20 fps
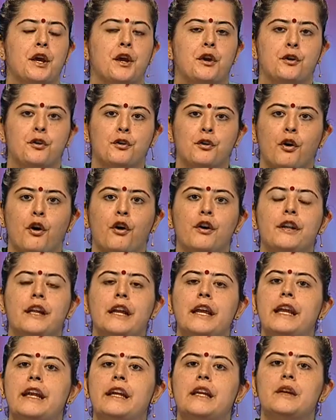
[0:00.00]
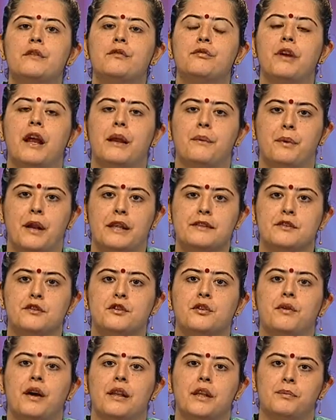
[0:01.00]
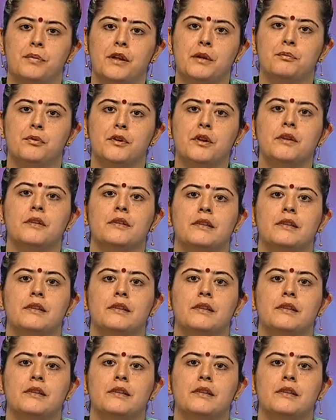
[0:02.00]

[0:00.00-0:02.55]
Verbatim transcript: do not eat in presence of other people.